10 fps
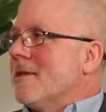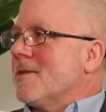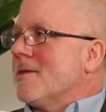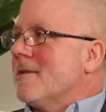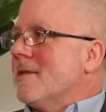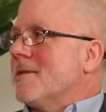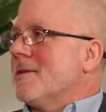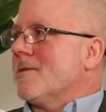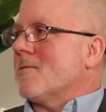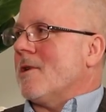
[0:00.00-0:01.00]
This
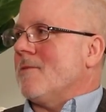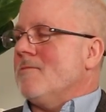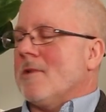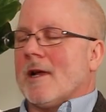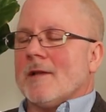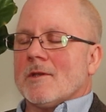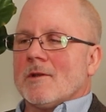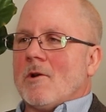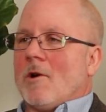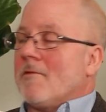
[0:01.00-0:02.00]
is when I got the
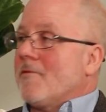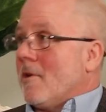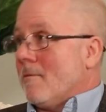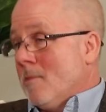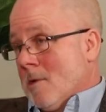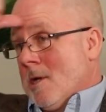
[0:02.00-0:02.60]
call from,